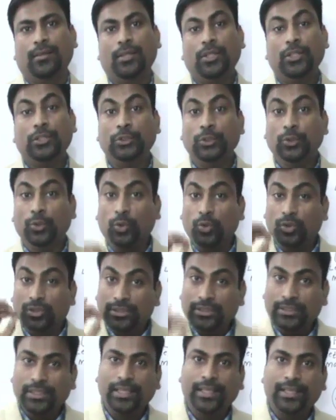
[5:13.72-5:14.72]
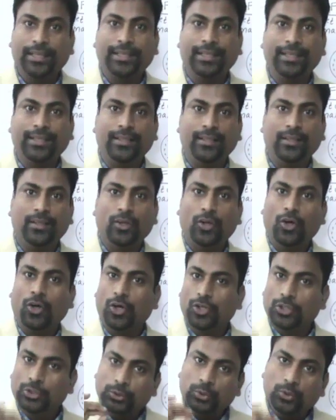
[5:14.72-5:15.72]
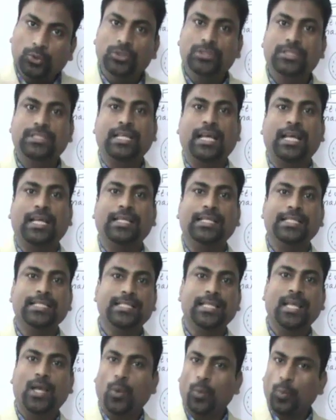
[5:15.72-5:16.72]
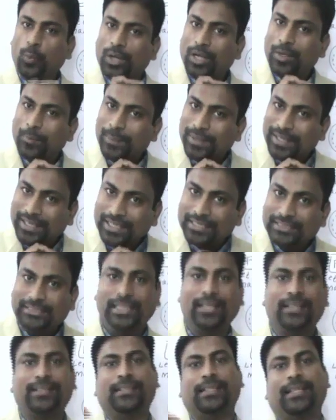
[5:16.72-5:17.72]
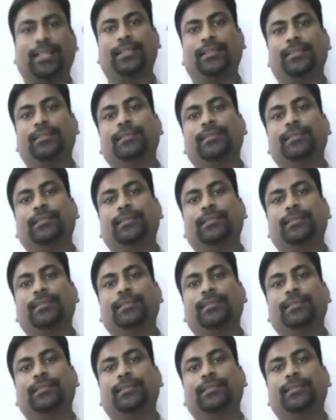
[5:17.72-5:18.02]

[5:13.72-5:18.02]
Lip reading: your theory or your science will be rejected.